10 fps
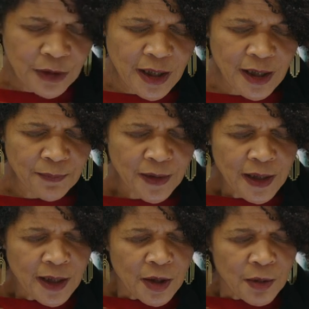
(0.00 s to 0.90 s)
Um,
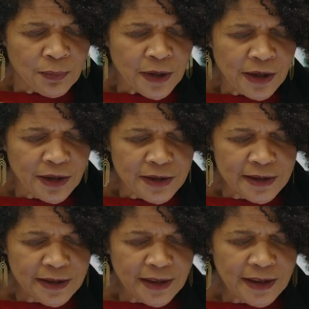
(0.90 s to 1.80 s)

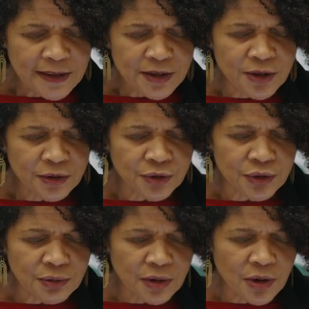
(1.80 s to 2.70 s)
because it's not
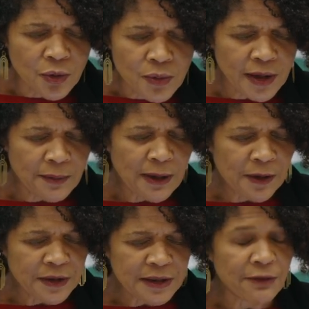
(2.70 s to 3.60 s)
only
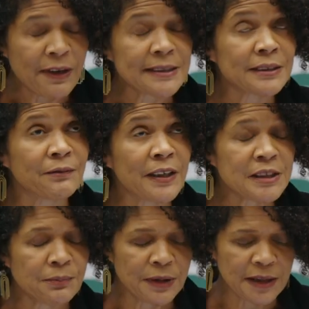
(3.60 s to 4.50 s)
about the direct
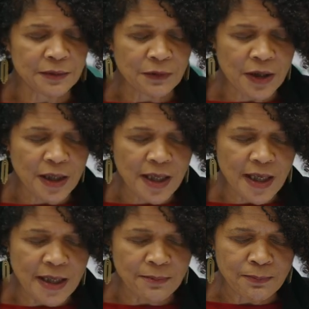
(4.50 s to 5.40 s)
investment in,
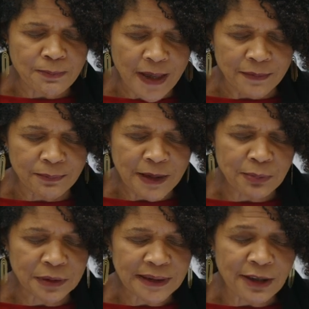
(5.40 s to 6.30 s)
in, and
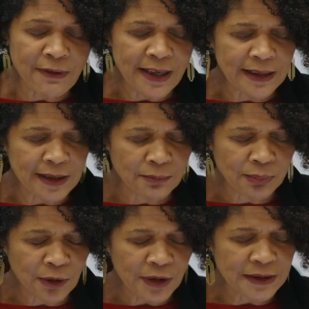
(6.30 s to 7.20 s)
people directly
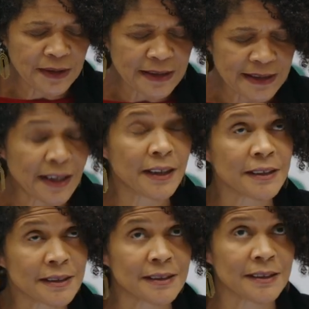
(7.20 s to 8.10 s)
employed in the
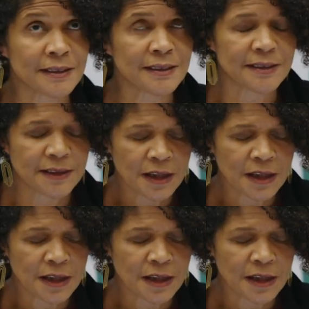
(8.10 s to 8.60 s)
sciences,